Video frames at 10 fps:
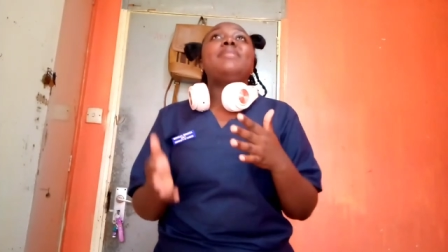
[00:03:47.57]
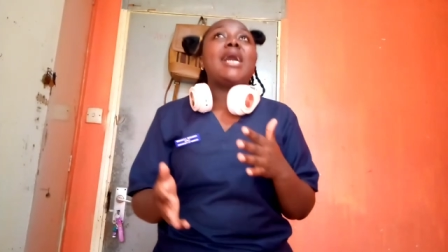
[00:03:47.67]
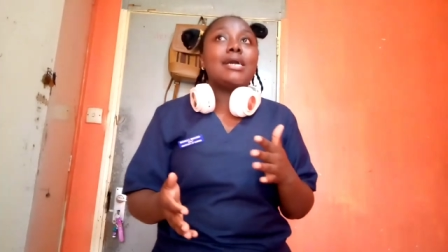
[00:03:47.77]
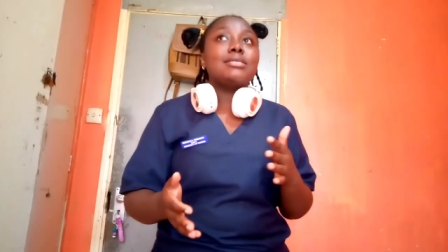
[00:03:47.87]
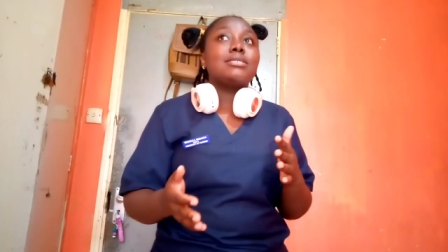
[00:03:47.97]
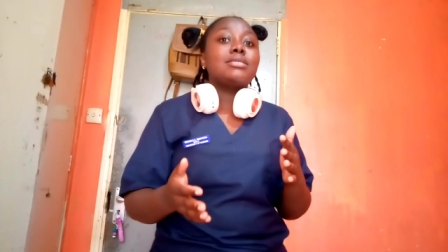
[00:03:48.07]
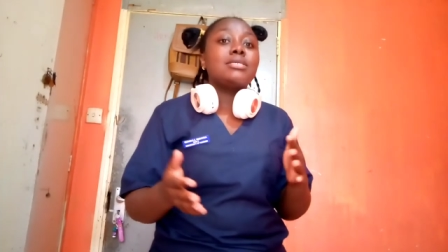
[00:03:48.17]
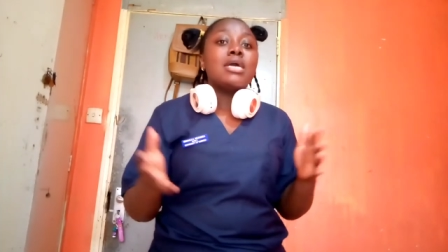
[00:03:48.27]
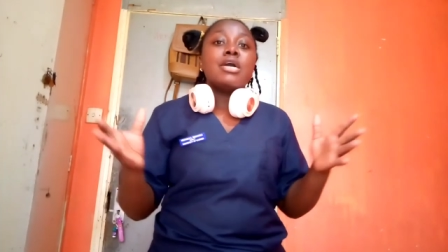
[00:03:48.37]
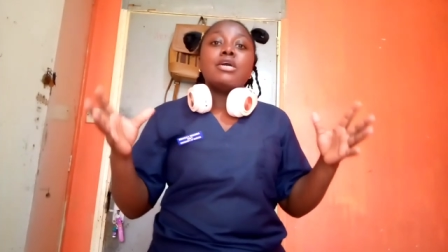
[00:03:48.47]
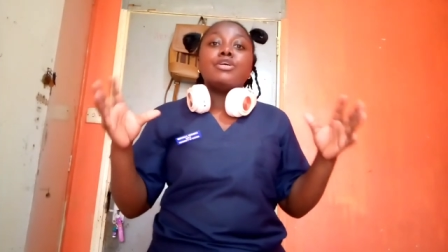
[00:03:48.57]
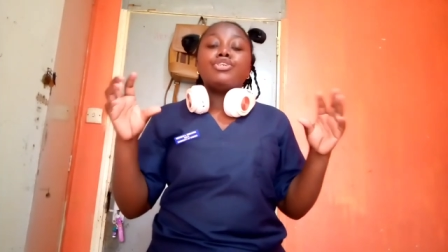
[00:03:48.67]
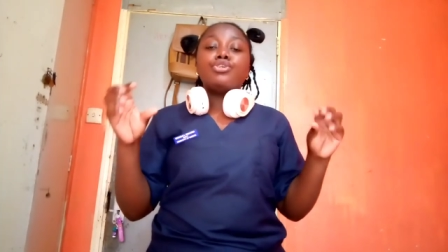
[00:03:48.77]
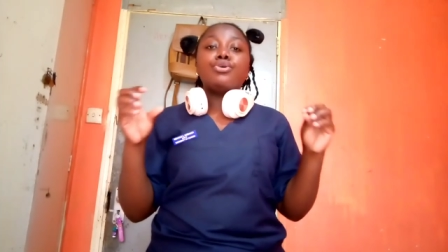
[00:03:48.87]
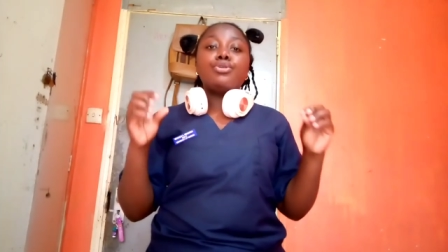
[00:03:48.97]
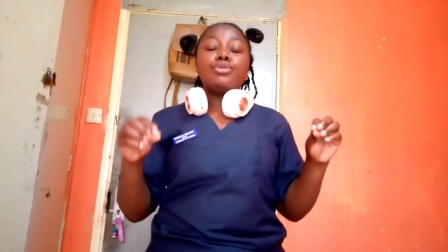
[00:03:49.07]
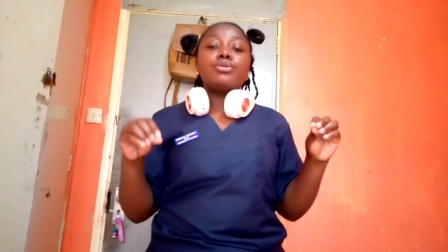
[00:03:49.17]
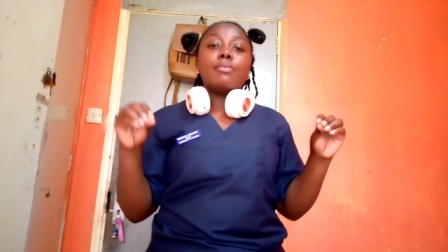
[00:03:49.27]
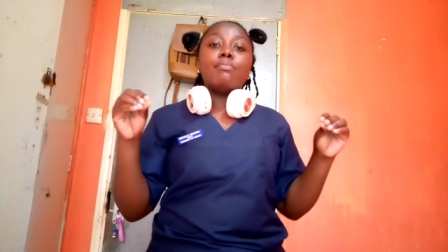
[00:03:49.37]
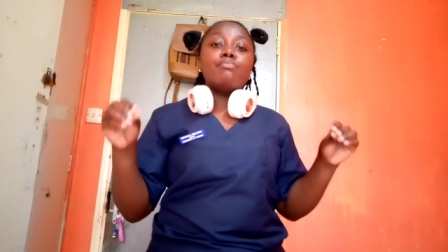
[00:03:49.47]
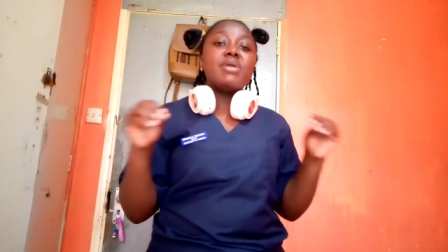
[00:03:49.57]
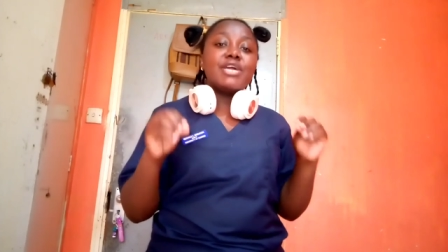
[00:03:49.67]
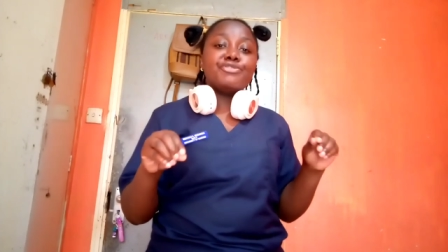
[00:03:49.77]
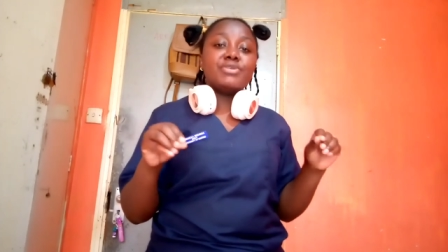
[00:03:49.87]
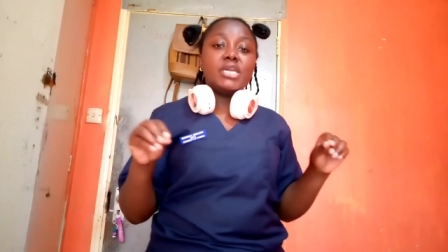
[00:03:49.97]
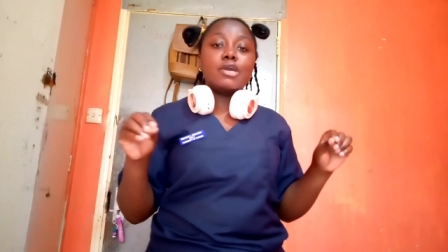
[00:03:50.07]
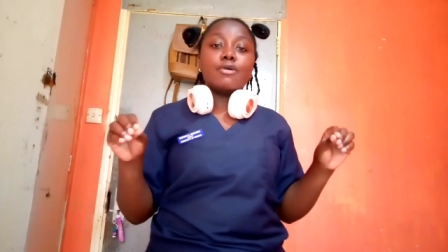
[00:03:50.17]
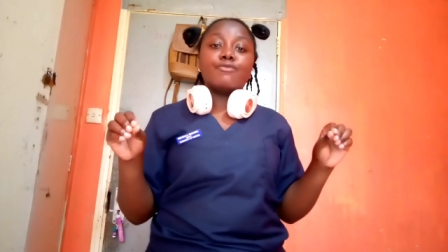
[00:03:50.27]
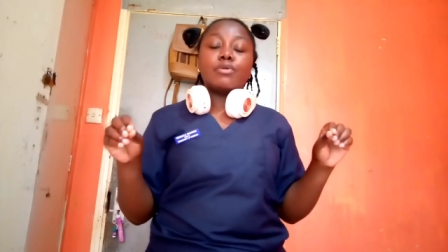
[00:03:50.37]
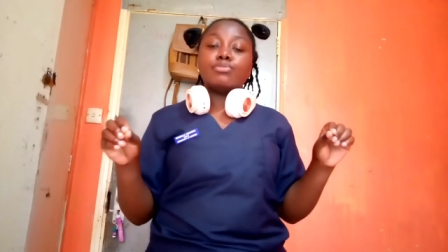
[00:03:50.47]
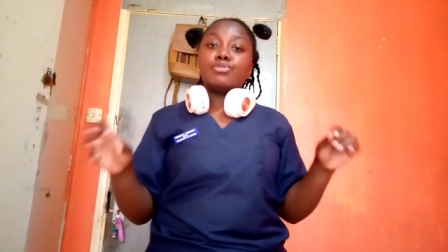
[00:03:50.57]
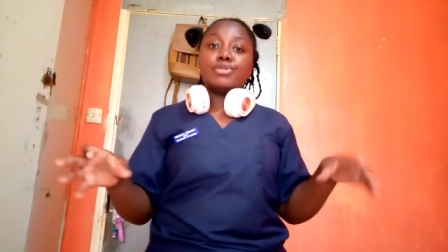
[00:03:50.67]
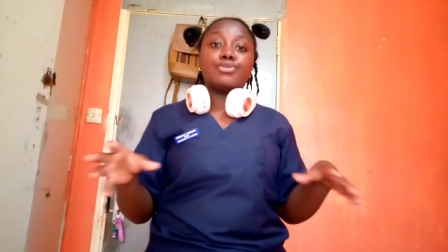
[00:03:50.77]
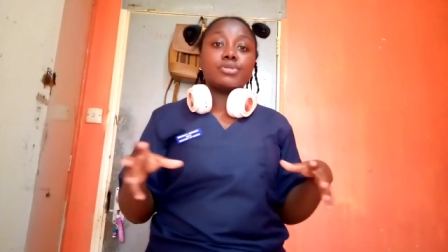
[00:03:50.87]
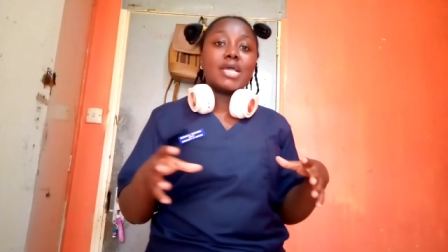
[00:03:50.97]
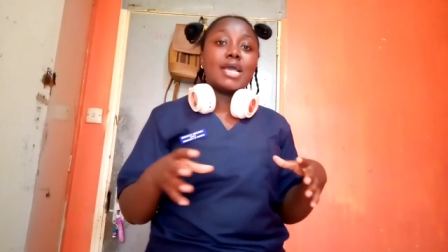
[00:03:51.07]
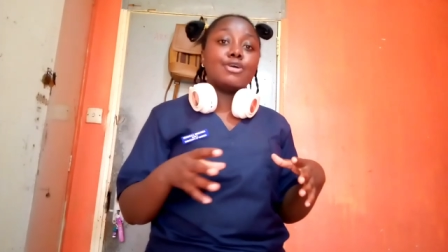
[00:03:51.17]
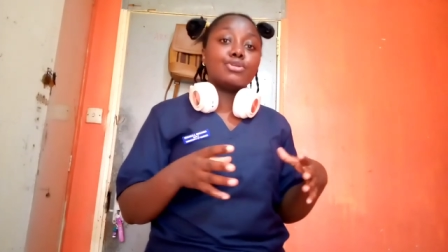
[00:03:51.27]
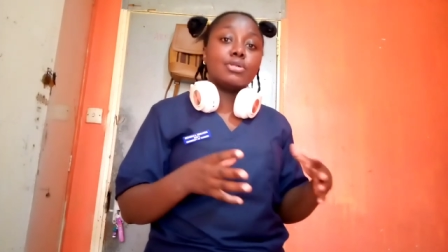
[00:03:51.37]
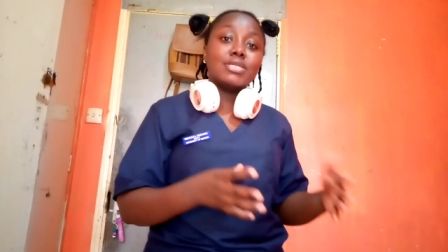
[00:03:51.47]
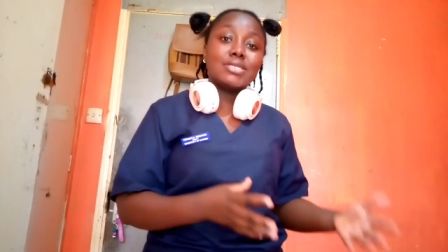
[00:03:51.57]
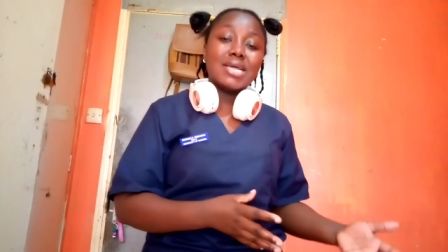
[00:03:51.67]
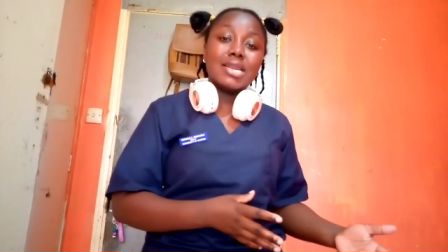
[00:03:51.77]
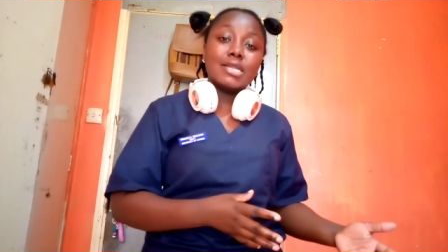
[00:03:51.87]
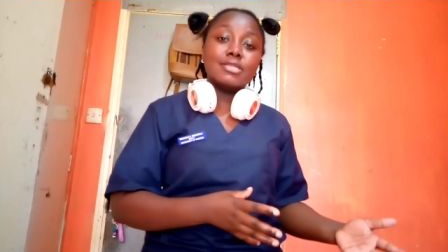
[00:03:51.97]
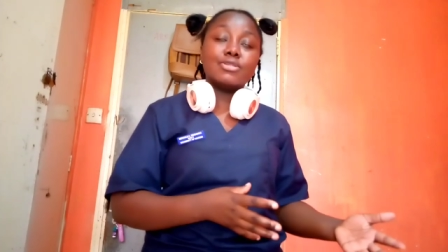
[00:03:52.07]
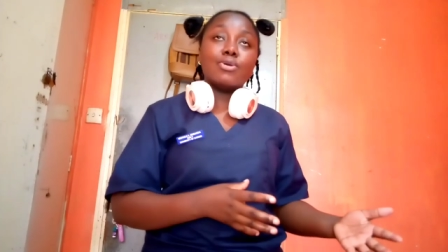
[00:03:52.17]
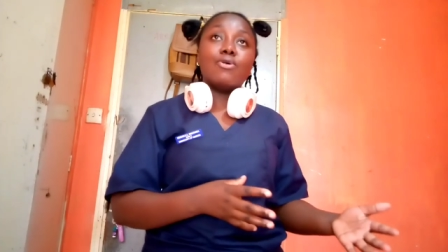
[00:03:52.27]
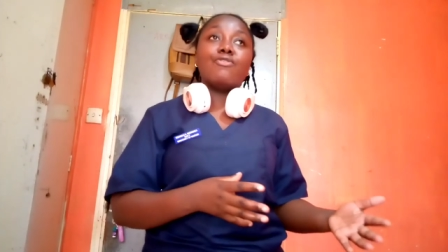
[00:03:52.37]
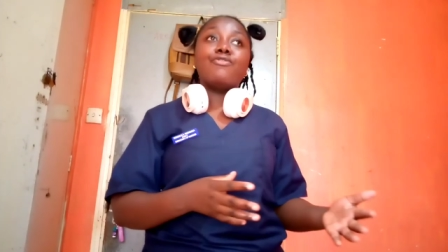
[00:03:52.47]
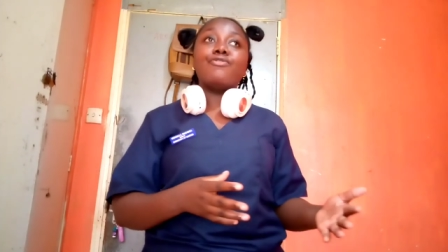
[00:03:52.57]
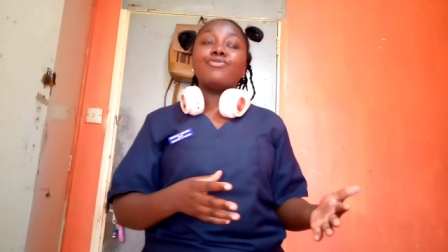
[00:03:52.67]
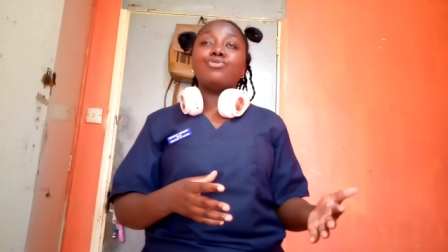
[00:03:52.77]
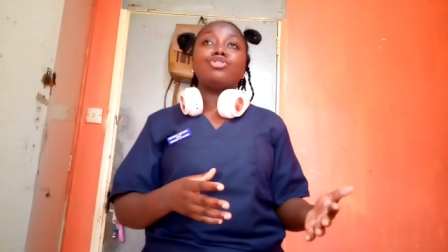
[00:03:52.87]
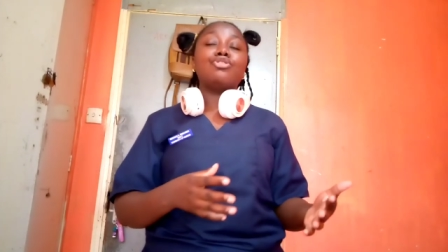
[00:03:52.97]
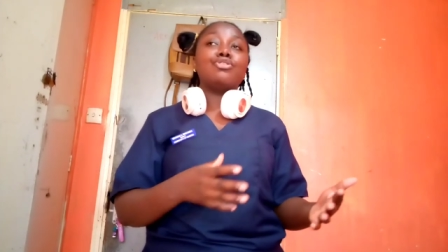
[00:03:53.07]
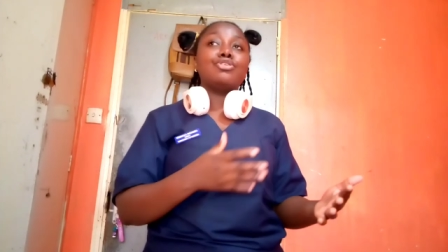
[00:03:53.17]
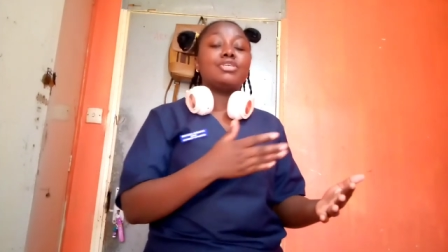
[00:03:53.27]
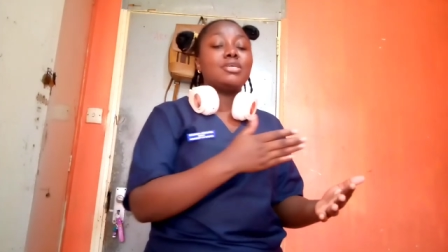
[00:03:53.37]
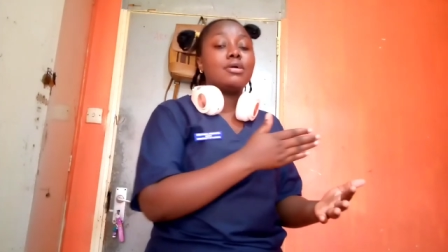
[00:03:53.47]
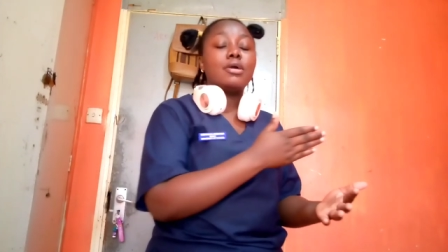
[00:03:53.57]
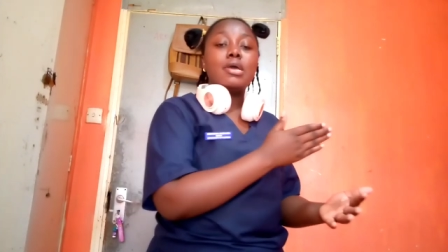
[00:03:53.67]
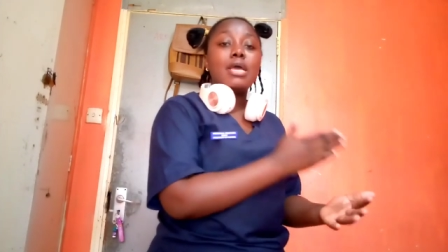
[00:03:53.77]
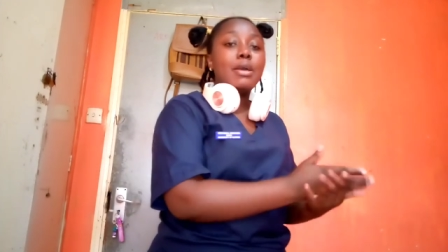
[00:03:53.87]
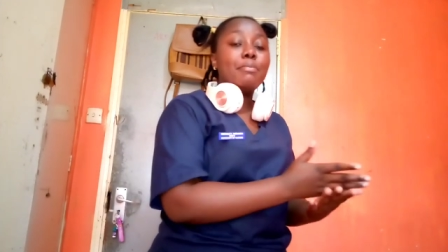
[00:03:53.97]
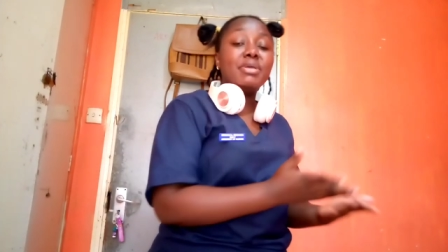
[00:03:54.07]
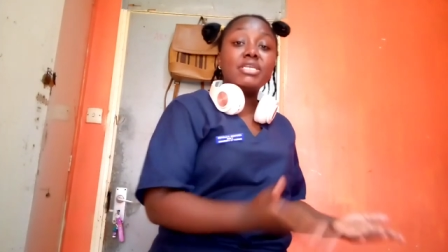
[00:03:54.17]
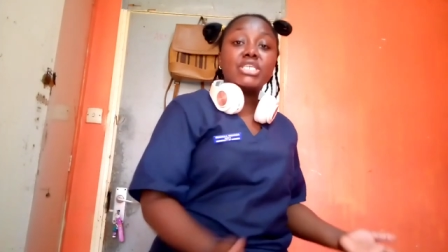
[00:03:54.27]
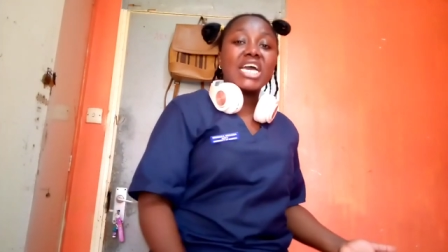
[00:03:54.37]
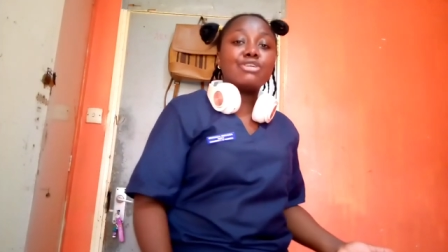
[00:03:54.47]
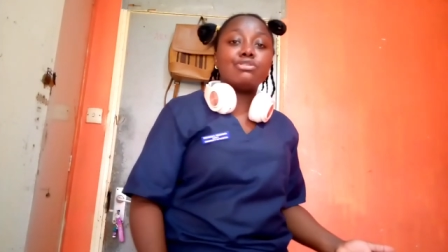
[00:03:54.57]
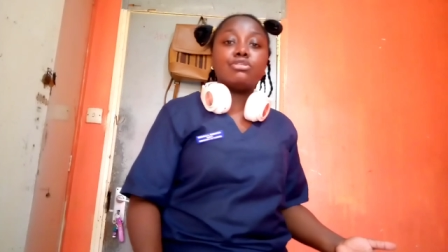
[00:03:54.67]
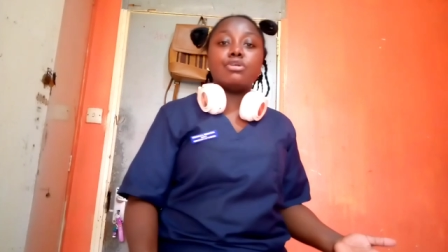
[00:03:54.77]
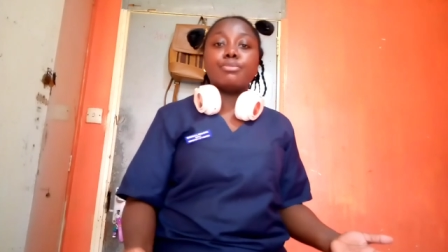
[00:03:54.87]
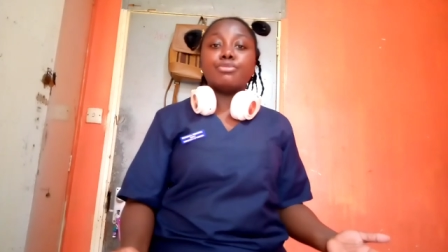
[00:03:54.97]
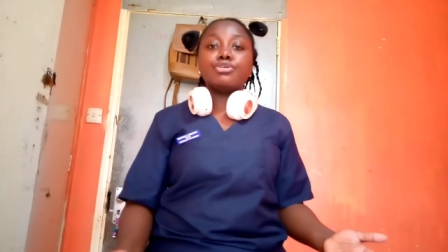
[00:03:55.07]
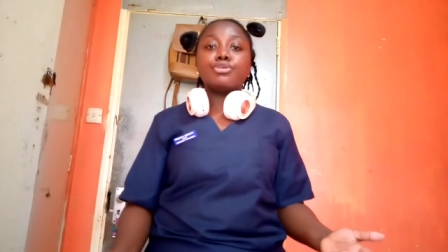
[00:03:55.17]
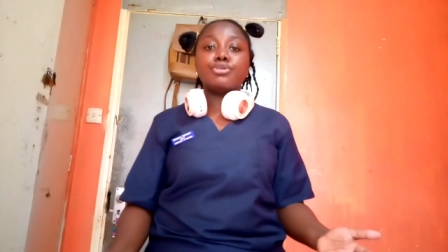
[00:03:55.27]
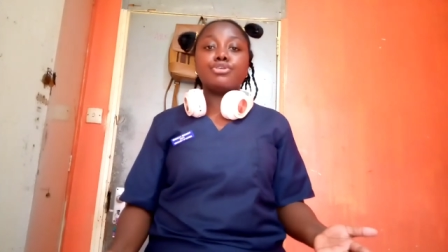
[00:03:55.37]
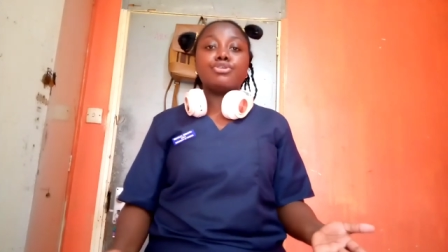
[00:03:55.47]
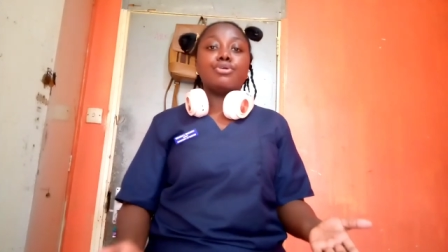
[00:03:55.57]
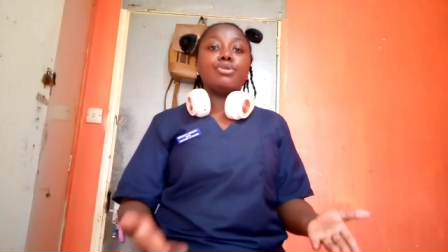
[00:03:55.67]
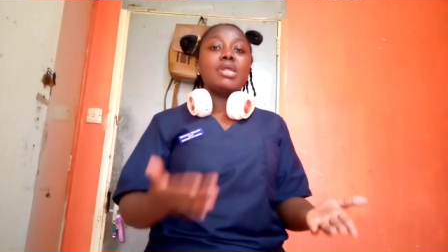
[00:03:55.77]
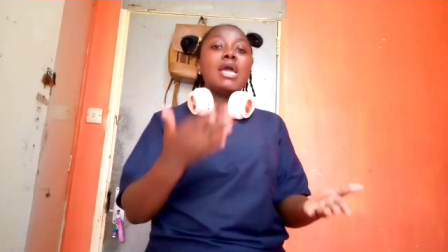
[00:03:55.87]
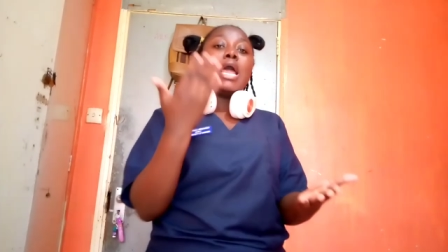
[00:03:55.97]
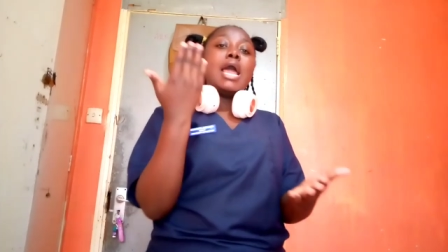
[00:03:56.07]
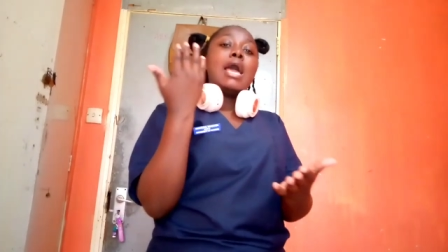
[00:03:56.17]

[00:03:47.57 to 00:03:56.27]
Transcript: But should men really conform to the societal standards of you should not be in touch with your emotion, you should